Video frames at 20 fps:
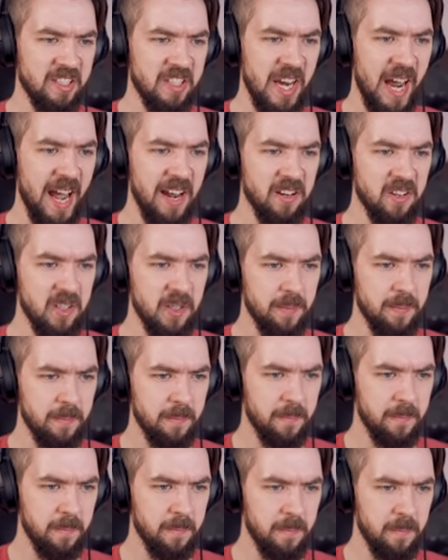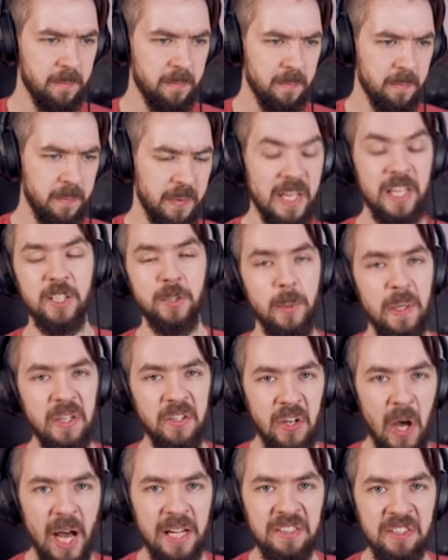stand. This will
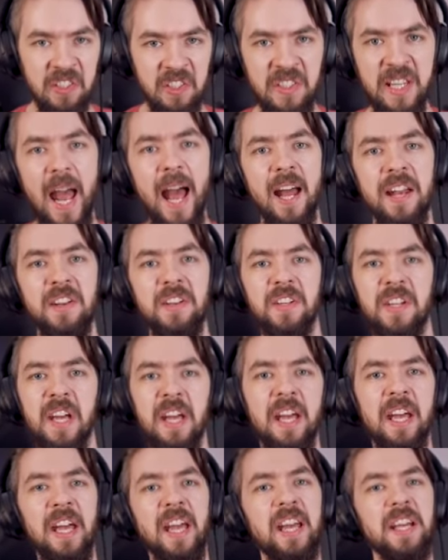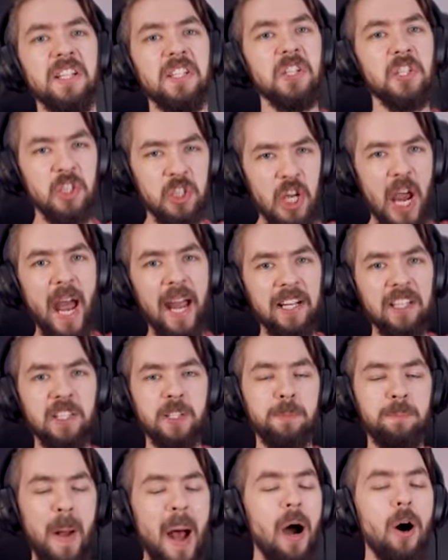not stand in
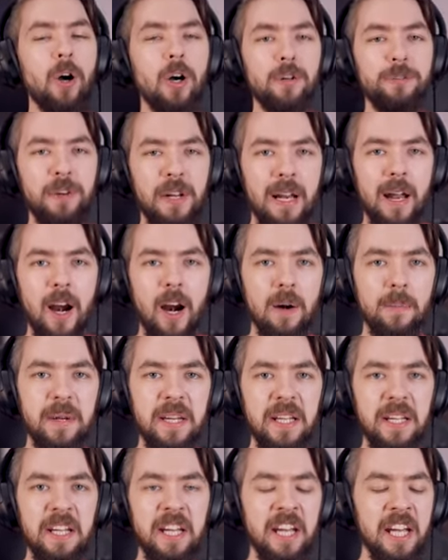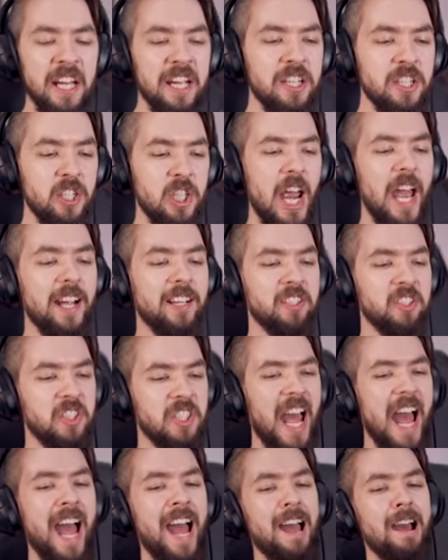Jack's powerful army, in Jack's
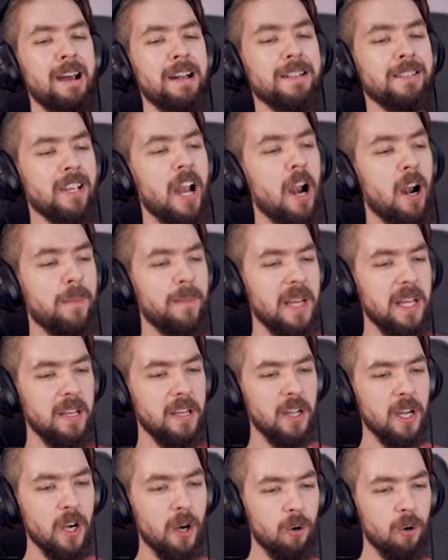dad's army.